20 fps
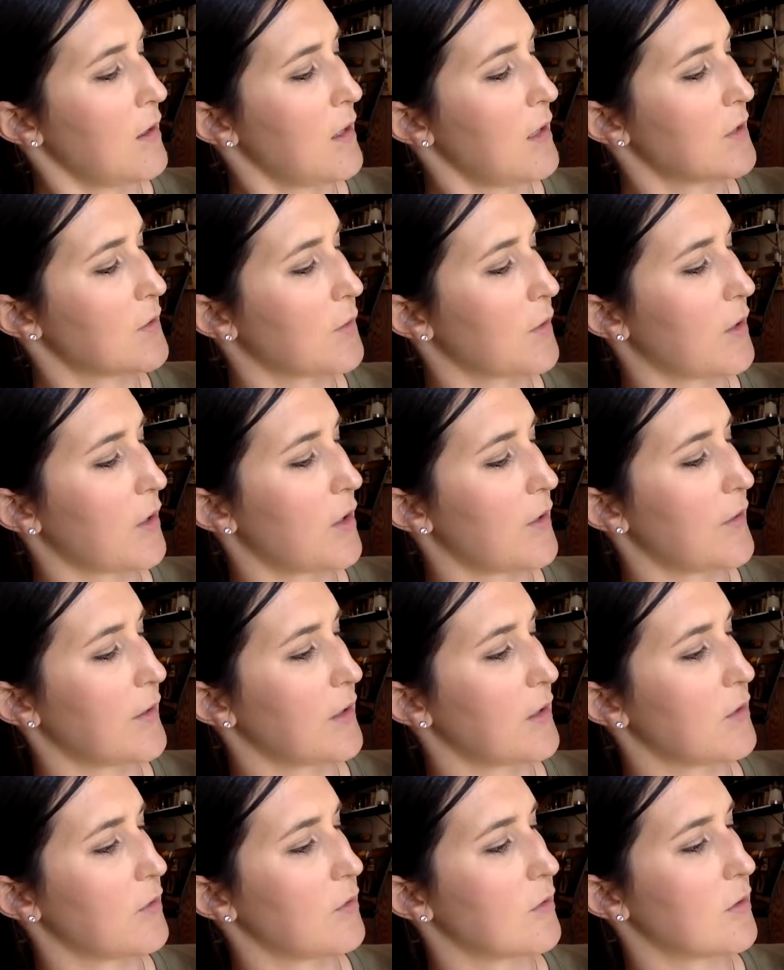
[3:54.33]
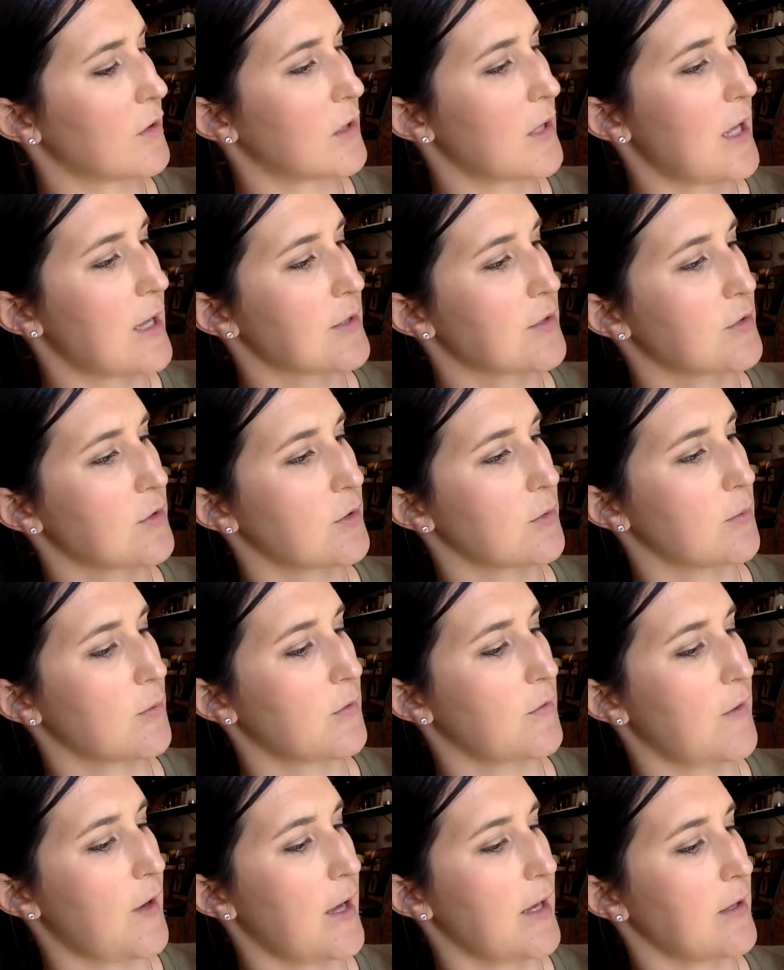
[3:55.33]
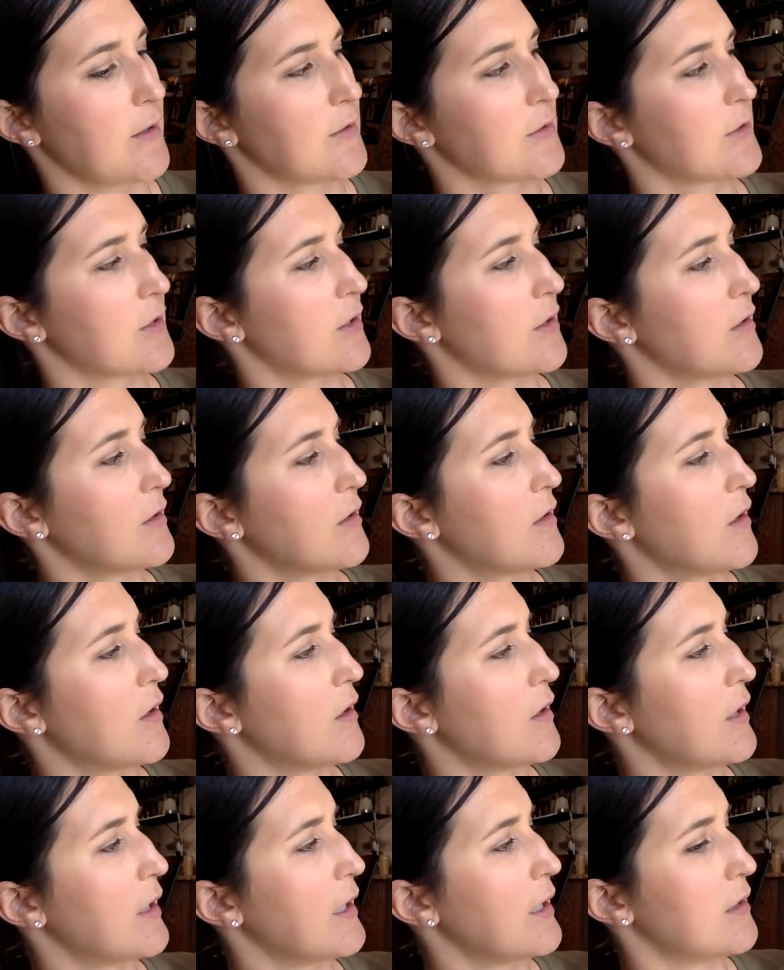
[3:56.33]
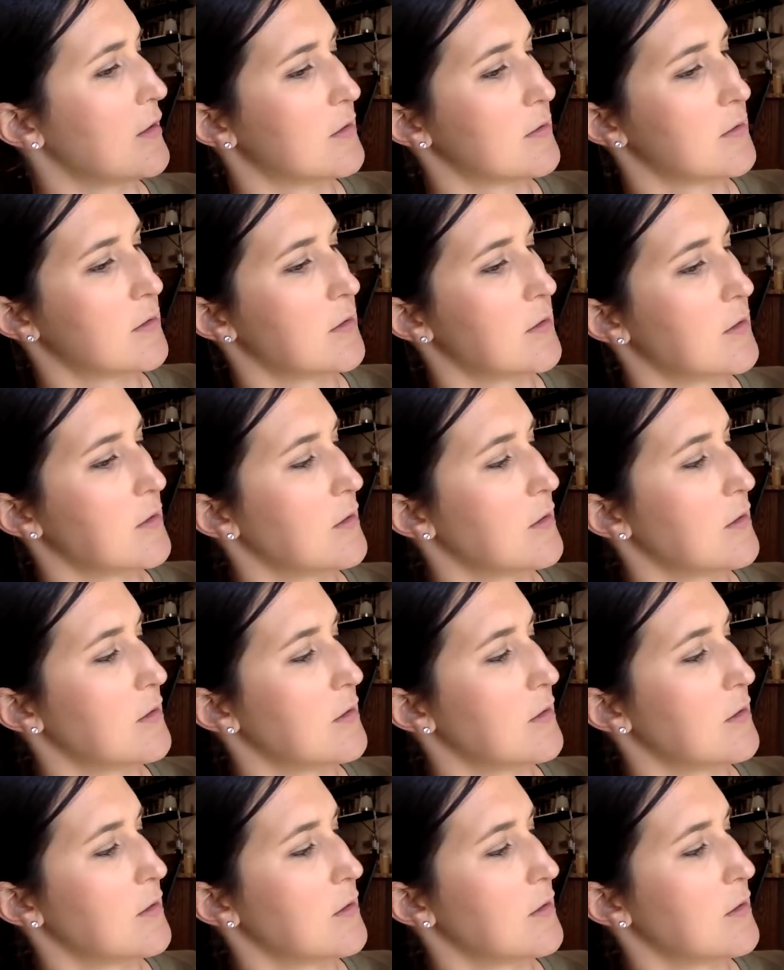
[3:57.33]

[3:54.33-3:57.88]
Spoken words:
It's where all the Google Classroom files are held.